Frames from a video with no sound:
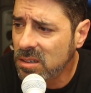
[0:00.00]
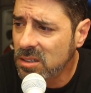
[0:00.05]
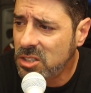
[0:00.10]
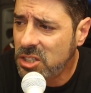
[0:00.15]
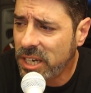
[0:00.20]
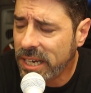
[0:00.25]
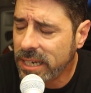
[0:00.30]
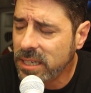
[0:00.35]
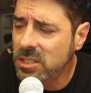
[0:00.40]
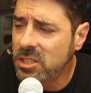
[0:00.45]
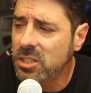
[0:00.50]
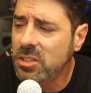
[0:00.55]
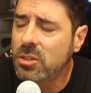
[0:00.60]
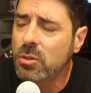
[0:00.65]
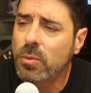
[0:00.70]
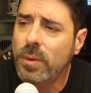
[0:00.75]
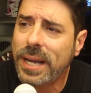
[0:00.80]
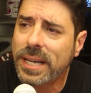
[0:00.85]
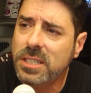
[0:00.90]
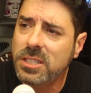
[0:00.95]
change in
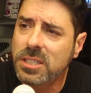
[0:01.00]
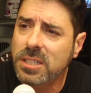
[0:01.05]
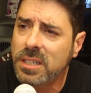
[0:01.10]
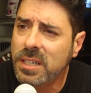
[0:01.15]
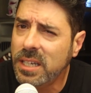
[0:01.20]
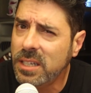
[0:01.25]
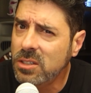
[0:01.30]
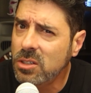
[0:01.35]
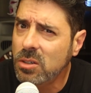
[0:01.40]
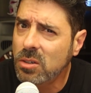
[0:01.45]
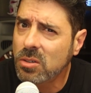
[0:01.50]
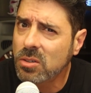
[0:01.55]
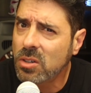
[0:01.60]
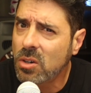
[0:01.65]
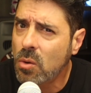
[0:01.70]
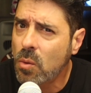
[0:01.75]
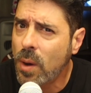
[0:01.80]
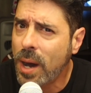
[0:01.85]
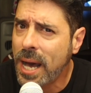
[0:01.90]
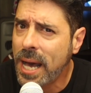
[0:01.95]
direction and you don't
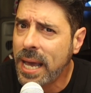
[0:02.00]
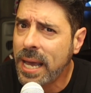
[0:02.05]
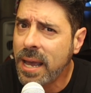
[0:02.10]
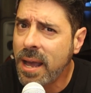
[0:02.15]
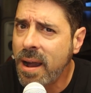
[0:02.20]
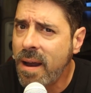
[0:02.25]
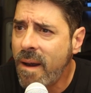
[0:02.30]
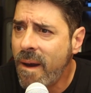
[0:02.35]
know why?